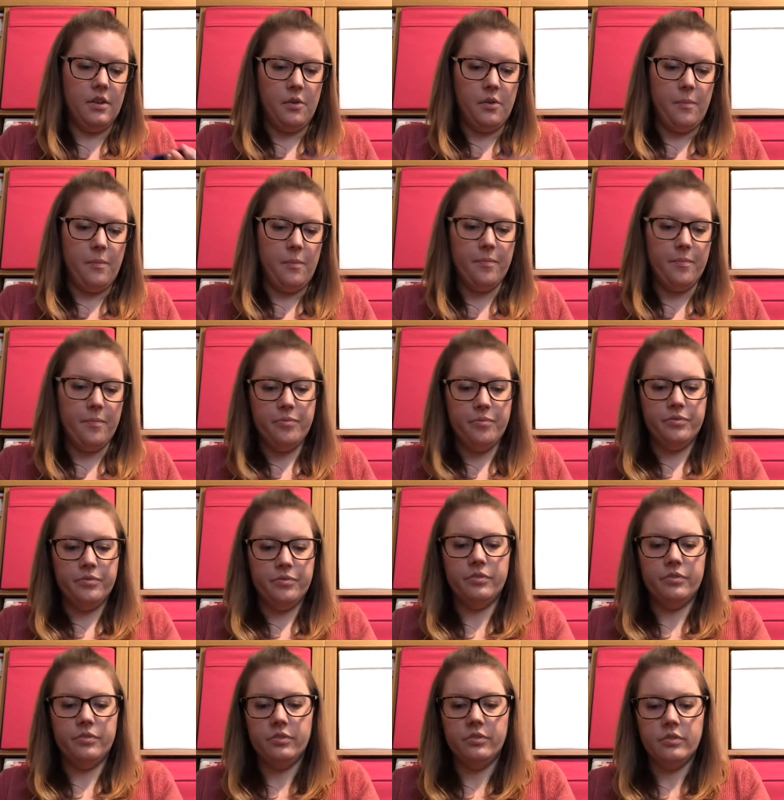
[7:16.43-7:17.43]

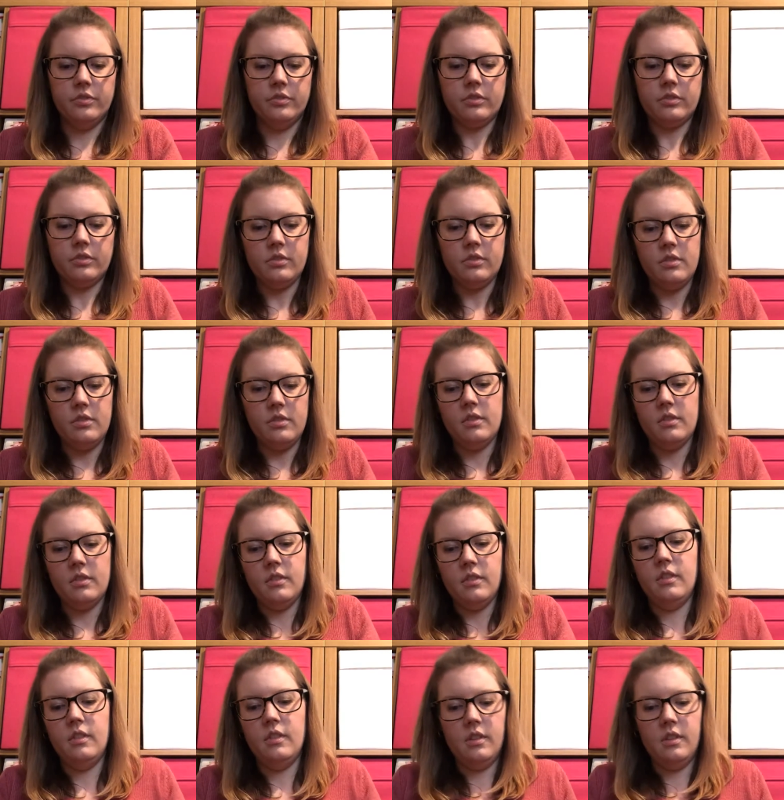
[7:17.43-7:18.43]

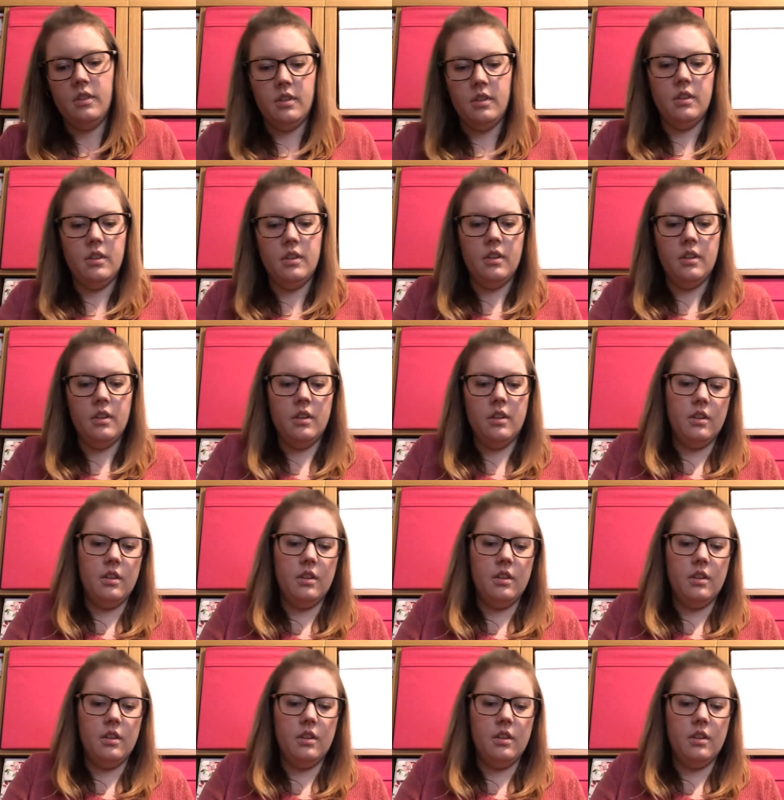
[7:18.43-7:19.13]
(silence)